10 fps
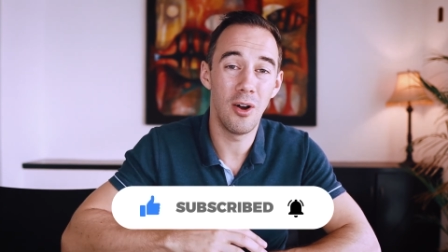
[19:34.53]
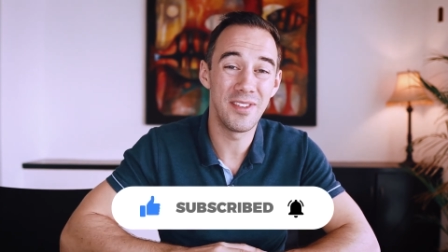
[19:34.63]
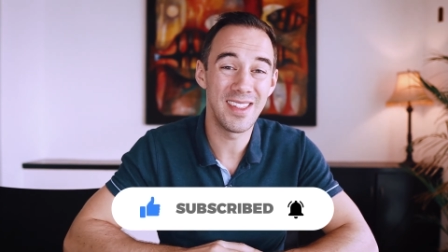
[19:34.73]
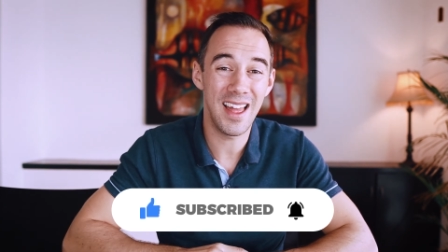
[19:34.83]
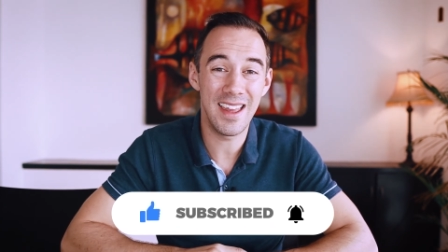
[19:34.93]

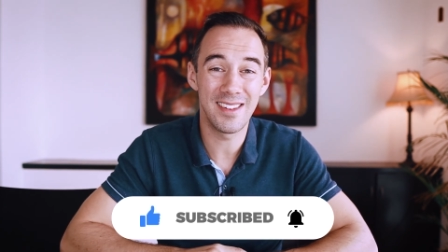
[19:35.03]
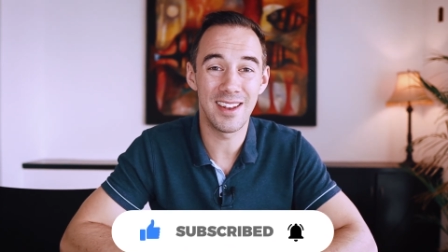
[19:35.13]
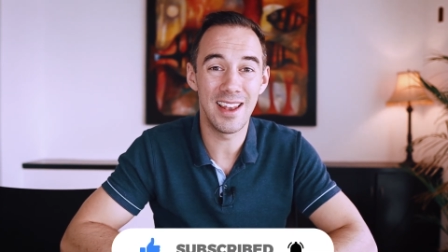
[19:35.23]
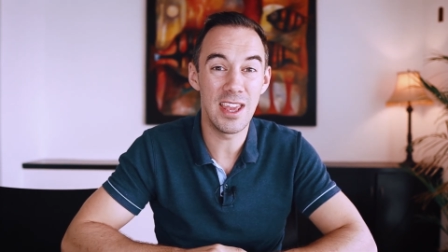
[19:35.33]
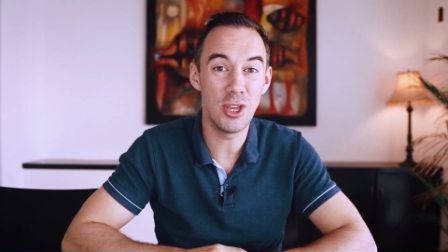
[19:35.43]
Obviously, that is
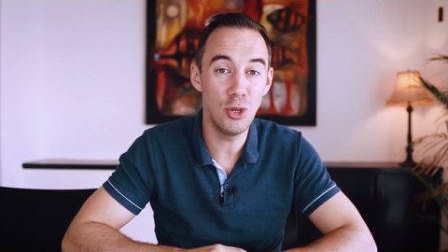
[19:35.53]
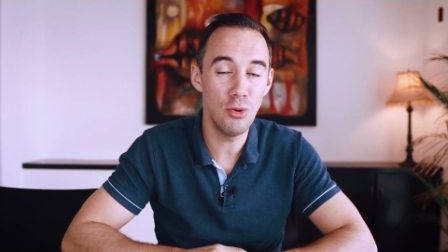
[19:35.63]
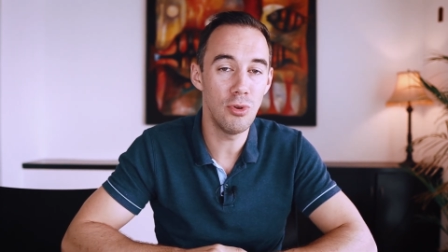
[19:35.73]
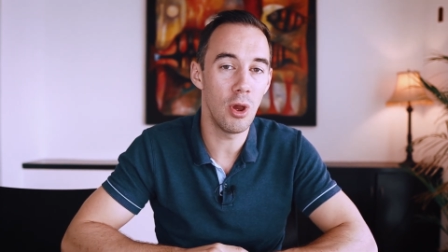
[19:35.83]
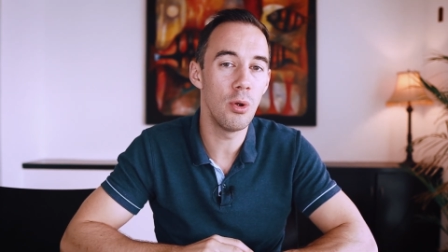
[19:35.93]
going to let
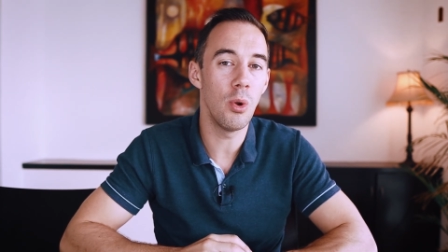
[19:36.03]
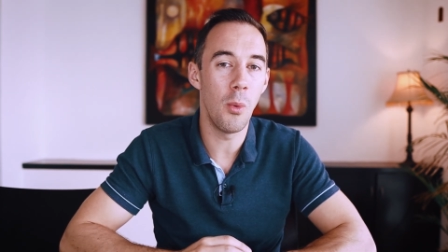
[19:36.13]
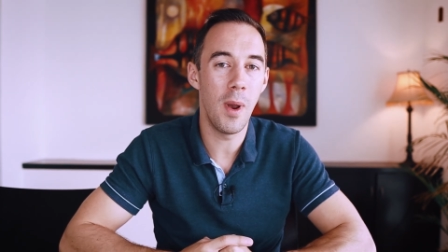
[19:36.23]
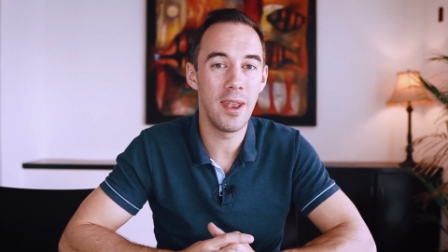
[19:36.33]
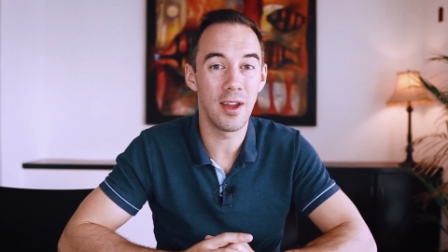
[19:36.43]
you know
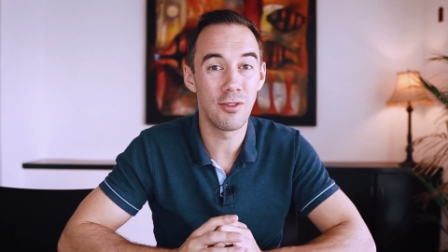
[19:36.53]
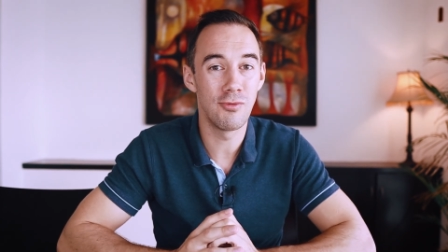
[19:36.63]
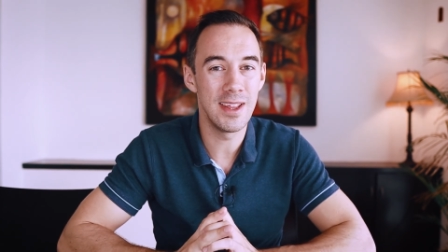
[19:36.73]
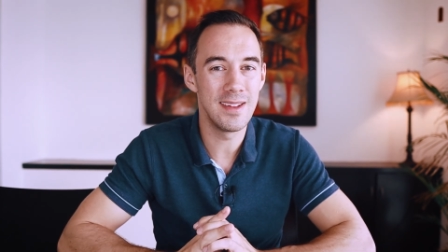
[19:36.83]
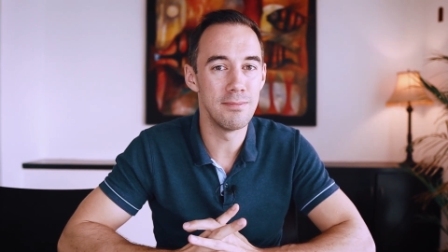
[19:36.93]
when I
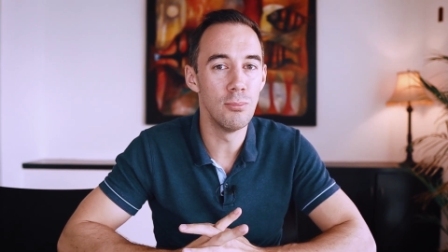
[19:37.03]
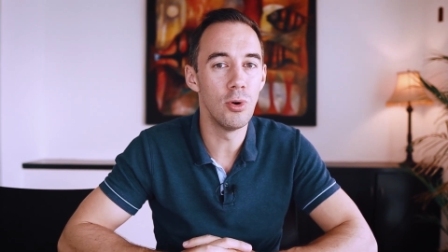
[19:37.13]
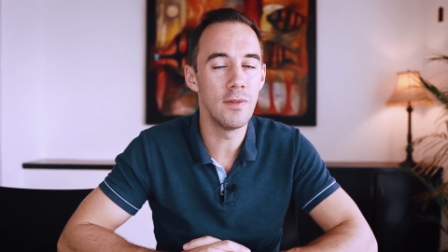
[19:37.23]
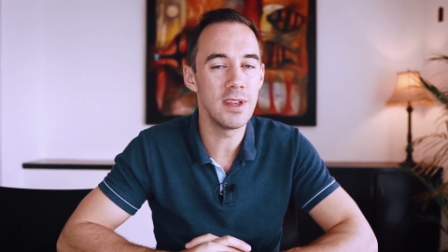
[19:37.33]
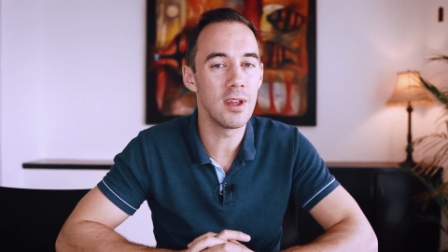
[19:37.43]
release
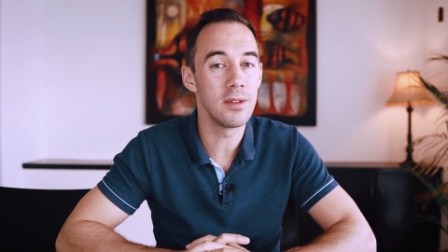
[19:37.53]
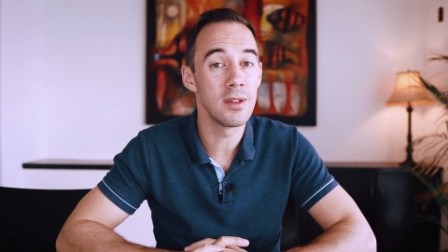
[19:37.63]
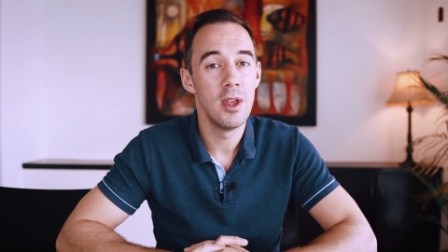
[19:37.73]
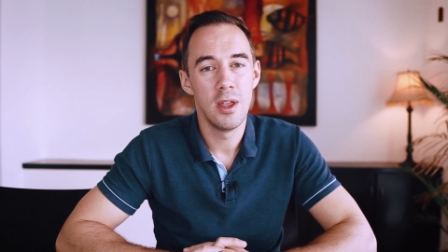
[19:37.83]
more videos.